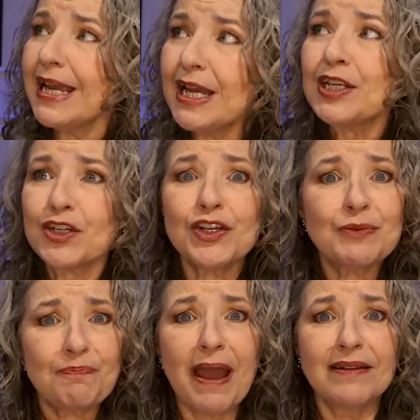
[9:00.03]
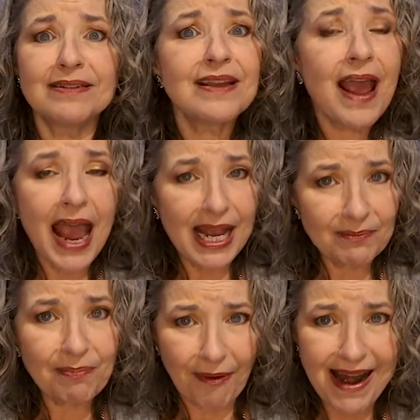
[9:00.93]
It just bends
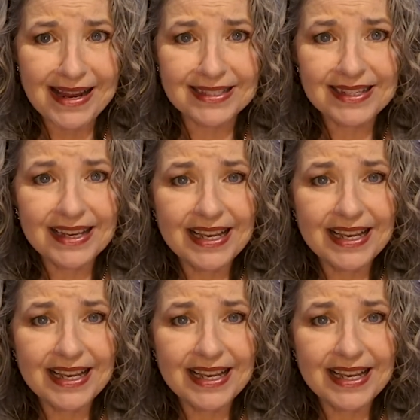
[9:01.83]
and breaks.